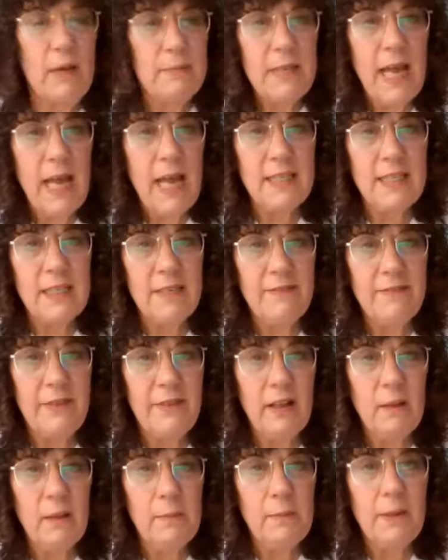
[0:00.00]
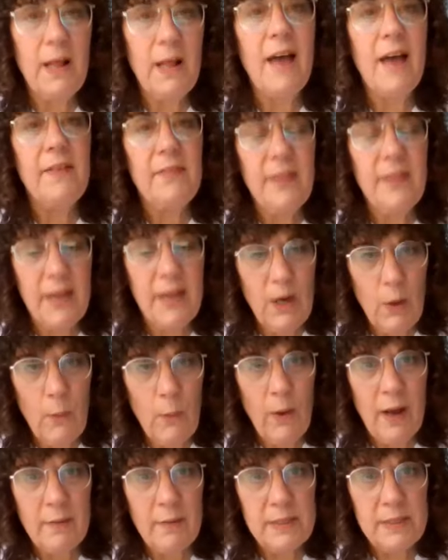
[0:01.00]
Films has it available on their
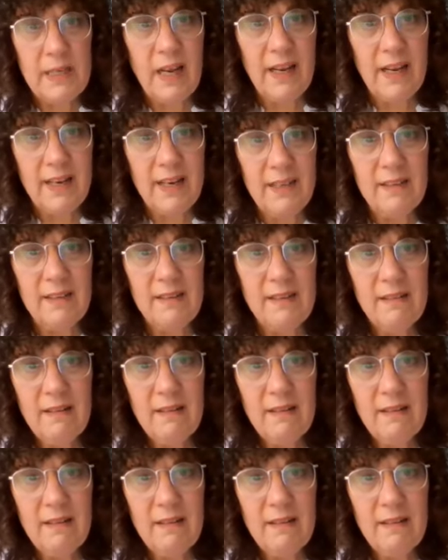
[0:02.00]
website.